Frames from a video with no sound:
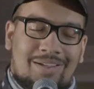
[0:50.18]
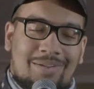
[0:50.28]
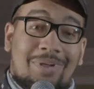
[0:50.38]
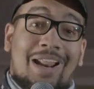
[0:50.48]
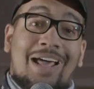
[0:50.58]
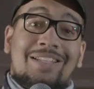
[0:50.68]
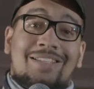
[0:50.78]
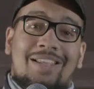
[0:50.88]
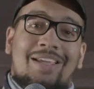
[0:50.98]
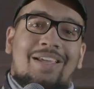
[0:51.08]
But
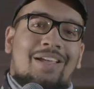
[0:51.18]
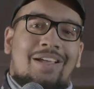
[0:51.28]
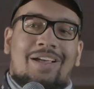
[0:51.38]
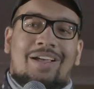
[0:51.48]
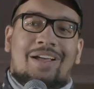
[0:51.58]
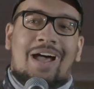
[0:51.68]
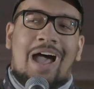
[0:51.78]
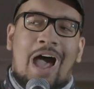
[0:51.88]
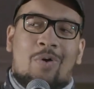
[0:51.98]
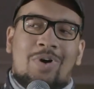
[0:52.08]
honestly,
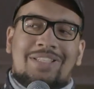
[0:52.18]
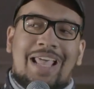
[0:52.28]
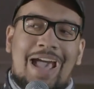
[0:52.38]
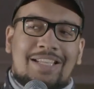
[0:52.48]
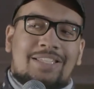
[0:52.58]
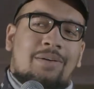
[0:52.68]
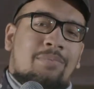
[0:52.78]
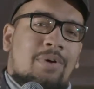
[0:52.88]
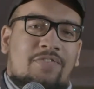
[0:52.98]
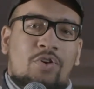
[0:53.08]
I wanted to ask
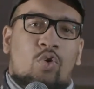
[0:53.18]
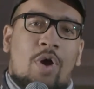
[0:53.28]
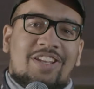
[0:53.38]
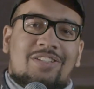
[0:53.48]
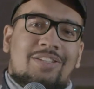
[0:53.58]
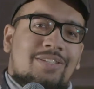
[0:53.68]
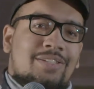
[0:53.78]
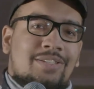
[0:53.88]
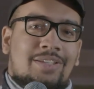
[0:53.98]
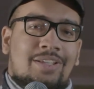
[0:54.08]
him a few
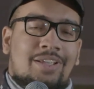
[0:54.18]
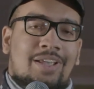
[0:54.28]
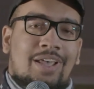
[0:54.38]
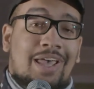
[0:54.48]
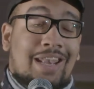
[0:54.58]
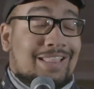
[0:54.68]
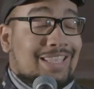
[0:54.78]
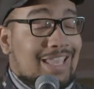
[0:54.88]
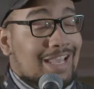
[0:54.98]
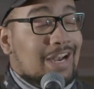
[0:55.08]
questions. And at
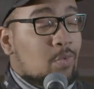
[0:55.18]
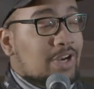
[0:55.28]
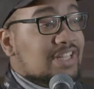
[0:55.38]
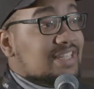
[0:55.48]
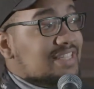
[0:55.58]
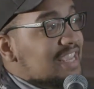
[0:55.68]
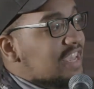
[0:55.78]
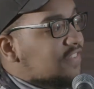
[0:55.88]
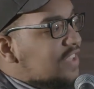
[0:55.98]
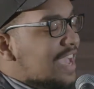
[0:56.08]
the end, I wanted to see
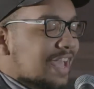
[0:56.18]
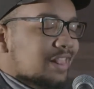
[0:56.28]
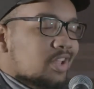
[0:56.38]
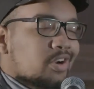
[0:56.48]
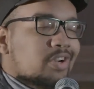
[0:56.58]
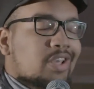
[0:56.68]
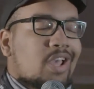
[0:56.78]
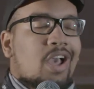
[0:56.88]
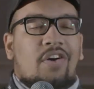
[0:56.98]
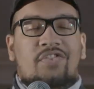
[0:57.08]
if he had learned
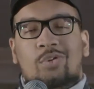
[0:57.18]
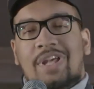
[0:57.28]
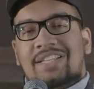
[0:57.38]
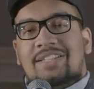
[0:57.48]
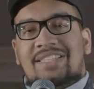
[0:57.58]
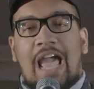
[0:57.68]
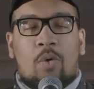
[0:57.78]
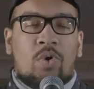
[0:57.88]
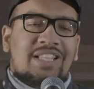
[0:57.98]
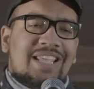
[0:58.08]
a few lessons. See, I
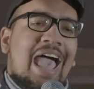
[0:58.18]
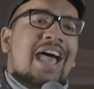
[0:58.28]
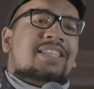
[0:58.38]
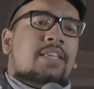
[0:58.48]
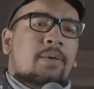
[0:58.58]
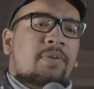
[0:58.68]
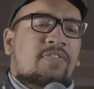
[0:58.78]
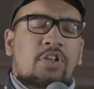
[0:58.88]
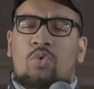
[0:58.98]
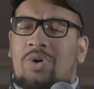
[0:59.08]
wanted to ask him if
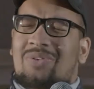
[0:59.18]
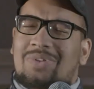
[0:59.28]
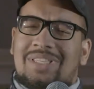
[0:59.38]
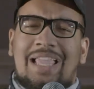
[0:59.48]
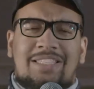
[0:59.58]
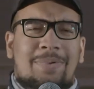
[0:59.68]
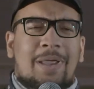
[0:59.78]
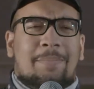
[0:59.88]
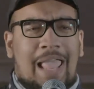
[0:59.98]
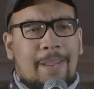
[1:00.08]
he knew what it was like to be
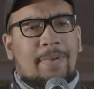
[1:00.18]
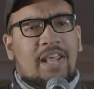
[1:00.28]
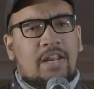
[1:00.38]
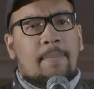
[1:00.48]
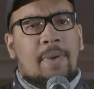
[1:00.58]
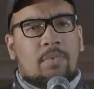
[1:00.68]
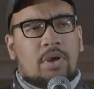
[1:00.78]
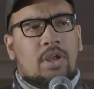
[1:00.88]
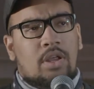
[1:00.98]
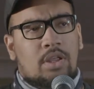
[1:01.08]
a black man in America.